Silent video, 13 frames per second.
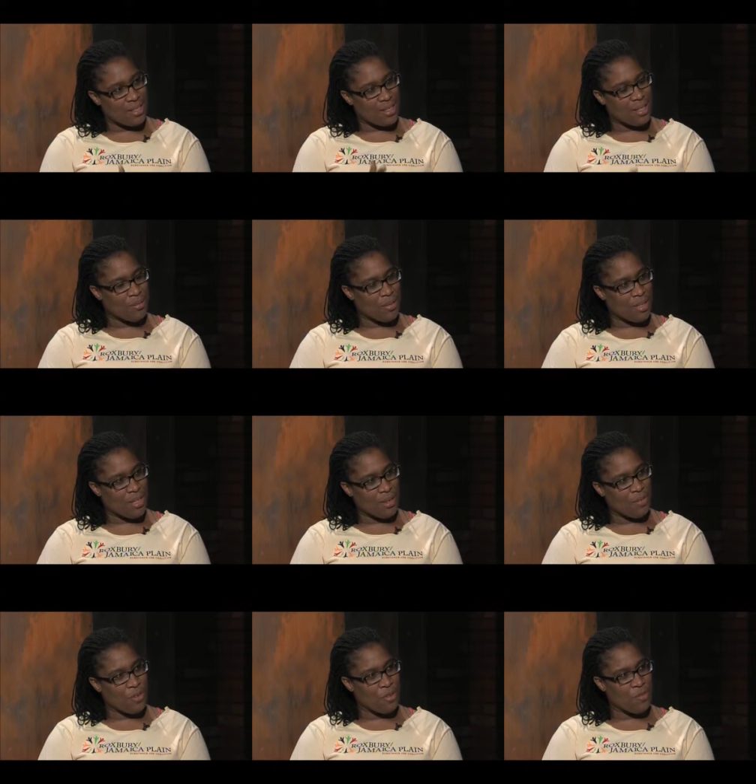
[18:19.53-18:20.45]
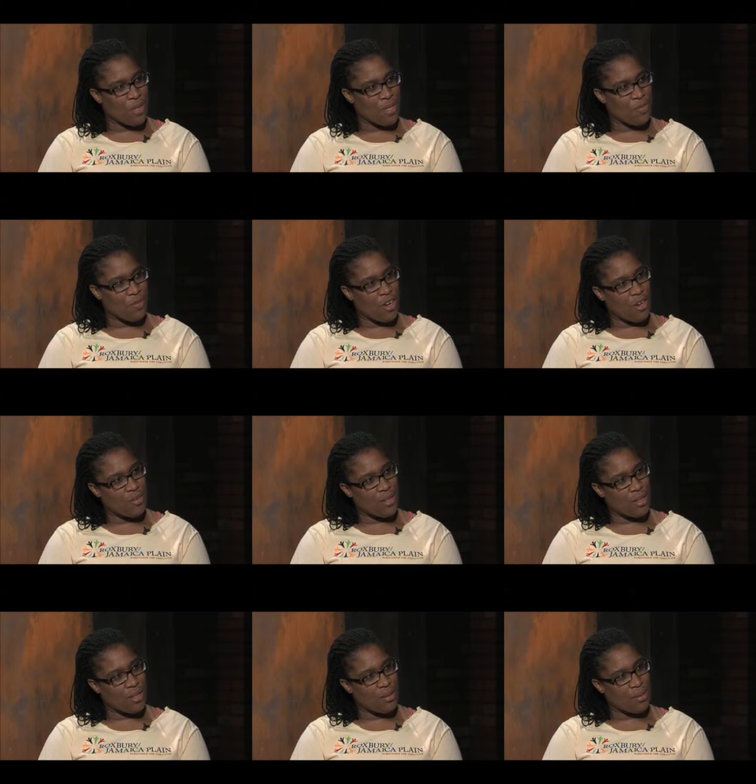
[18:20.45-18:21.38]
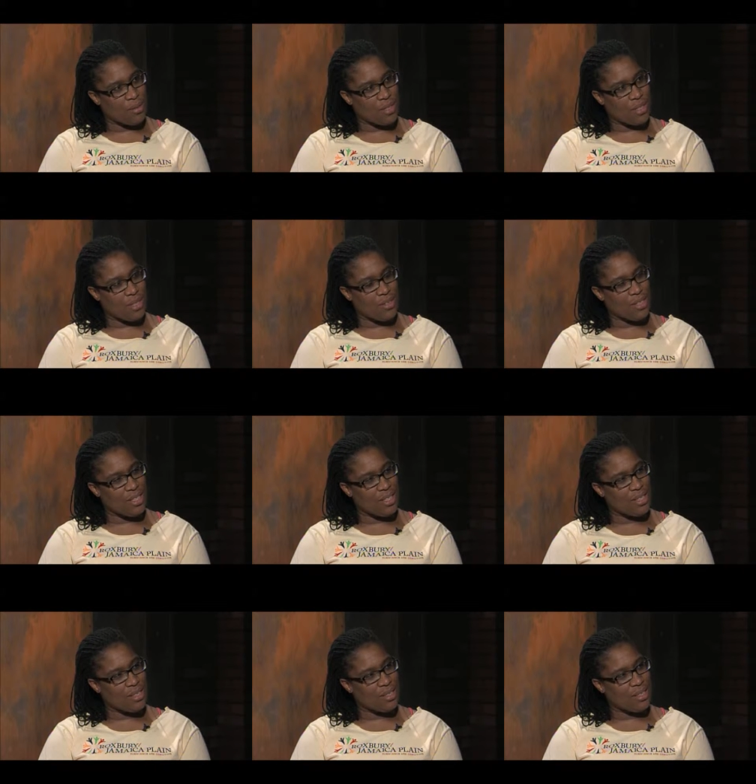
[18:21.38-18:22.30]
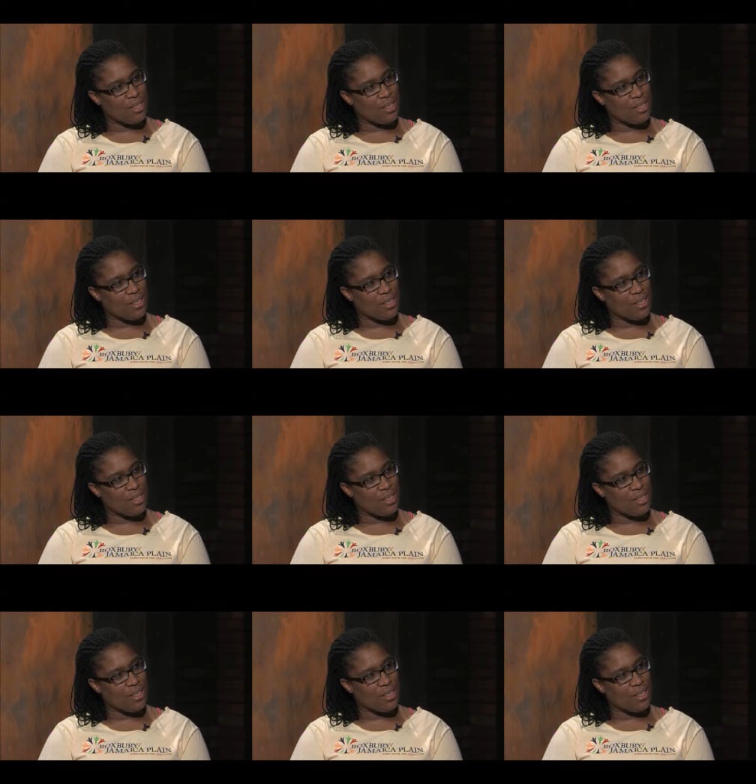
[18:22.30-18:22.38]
Skip, what have you been involved in with the coalition?